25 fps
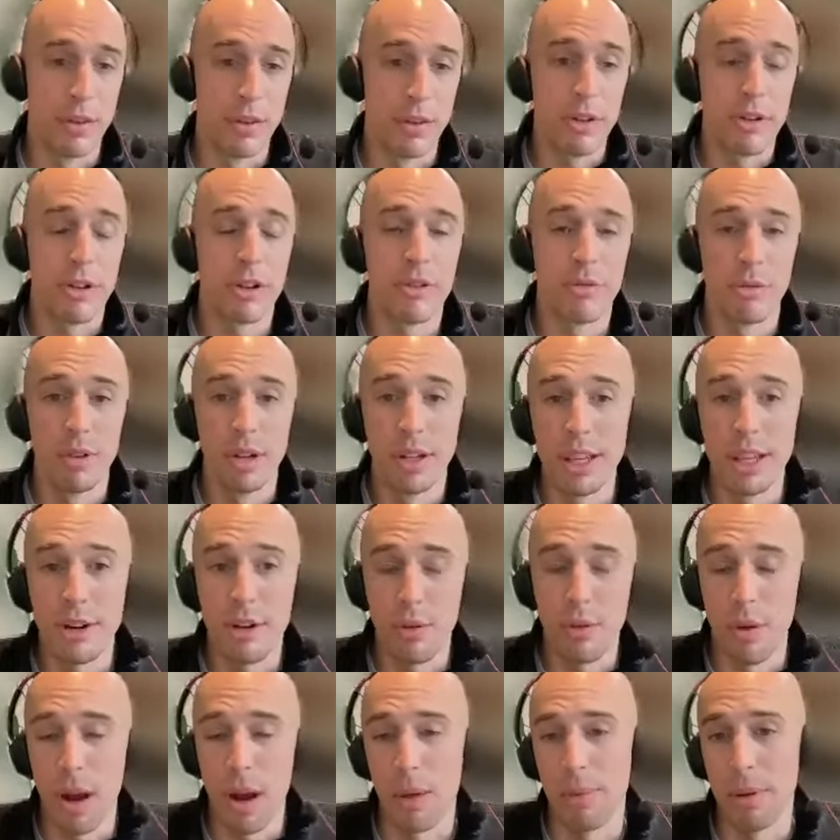you're a really
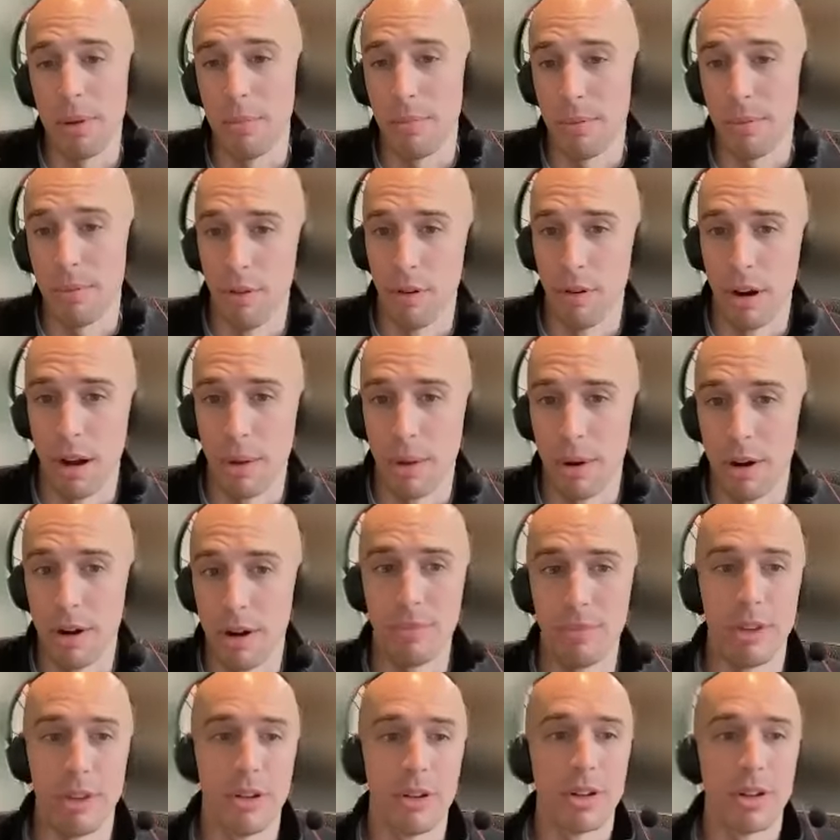crappy programmer,
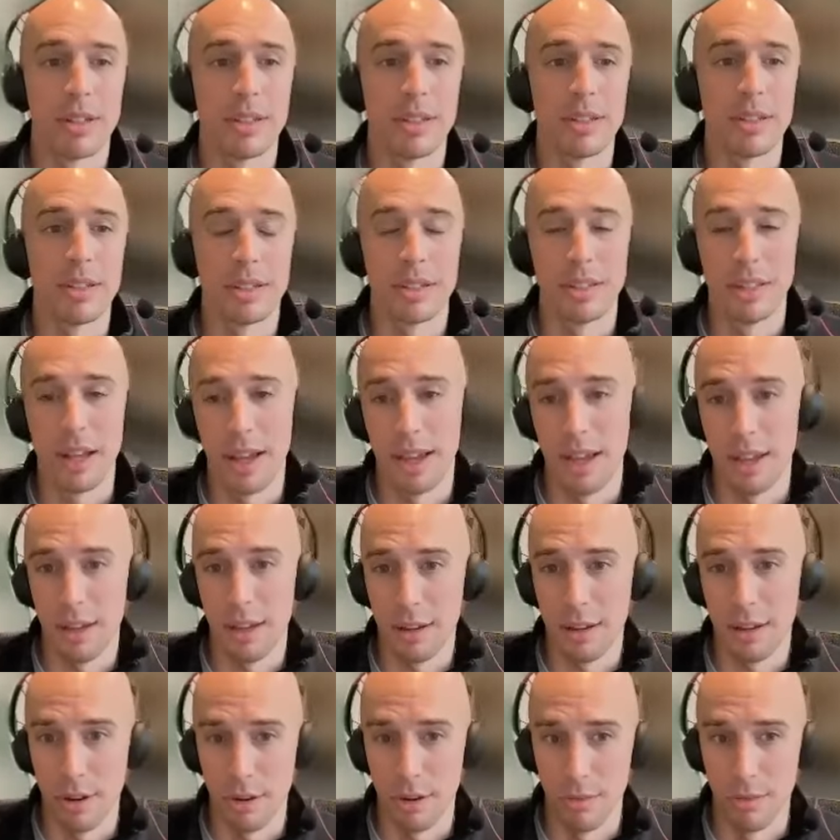you're going to stay
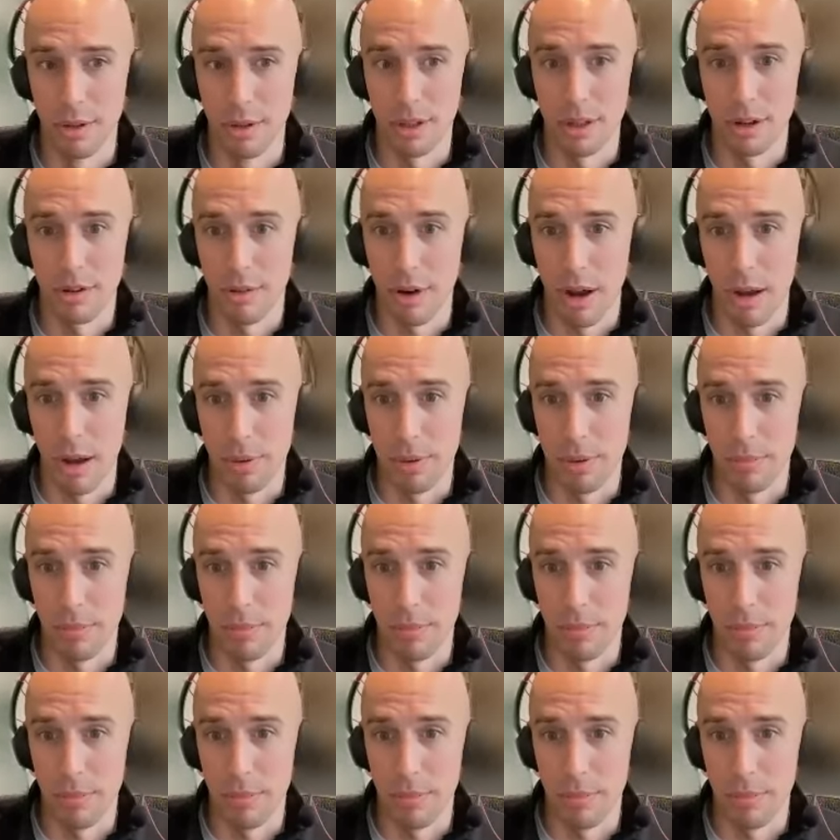a really crappy